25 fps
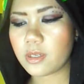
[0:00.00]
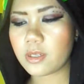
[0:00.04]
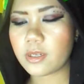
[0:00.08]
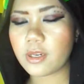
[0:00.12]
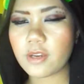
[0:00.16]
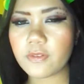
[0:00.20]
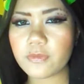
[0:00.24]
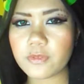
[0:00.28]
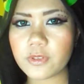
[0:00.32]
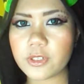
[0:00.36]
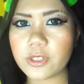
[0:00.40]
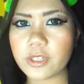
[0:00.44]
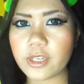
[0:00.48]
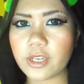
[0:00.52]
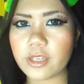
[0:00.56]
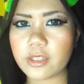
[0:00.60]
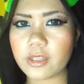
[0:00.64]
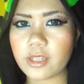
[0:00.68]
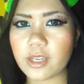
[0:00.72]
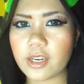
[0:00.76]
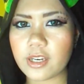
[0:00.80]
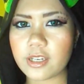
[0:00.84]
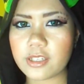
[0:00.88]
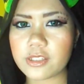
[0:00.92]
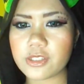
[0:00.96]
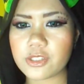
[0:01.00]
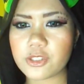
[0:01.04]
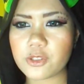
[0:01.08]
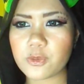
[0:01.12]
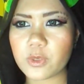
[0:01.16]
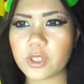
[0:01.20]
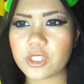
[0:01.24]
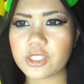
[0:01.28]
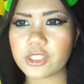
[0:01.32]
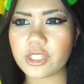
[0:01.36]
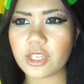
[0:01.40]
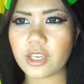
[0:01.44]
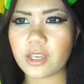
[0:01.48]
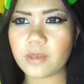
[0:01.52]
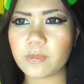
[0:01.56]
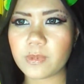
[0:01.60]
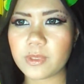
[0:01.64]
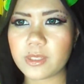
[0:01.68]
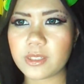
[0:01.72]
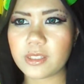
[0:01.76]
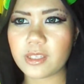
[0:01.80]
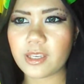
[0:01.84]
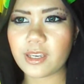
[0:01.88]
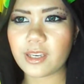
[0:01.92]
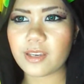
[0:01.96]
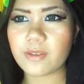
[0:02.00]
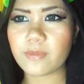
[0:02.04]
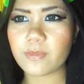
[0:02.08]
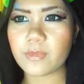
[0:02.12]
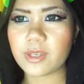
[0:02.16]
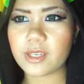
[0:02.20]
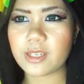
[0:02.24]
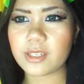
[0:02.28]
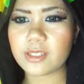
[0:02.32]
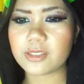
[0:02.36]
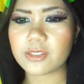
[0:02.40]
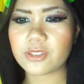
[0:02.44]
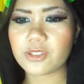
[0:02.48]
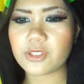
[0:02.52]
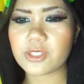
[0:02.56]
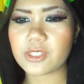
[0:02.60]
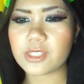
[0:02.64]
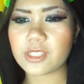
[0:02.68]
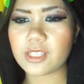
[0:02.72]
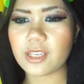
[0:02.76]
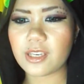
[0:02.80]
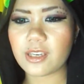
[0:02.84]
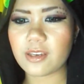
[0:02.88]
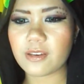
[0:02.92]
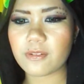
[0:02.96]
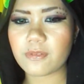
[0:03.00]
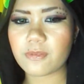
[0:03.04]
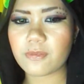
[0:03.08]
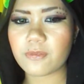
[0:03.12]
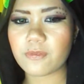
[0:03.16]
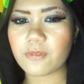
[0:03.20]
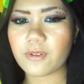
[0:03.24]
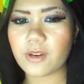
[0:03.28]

And after that, I just watched eight bit gaming to see if